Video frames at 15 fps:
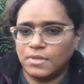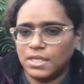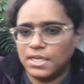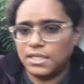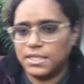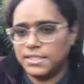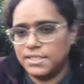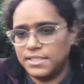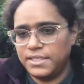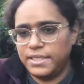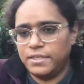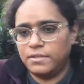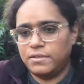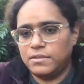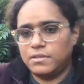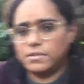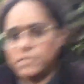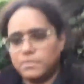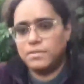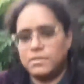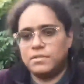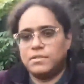Let's take a look.
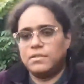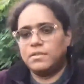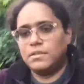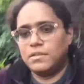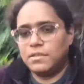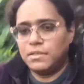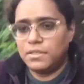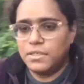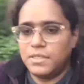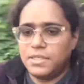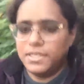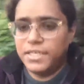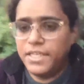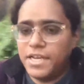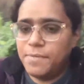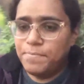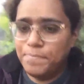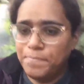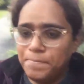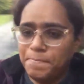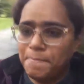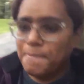Yep.
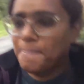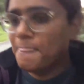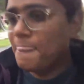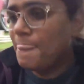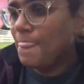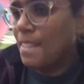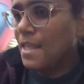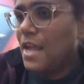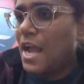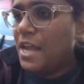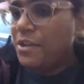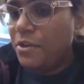And you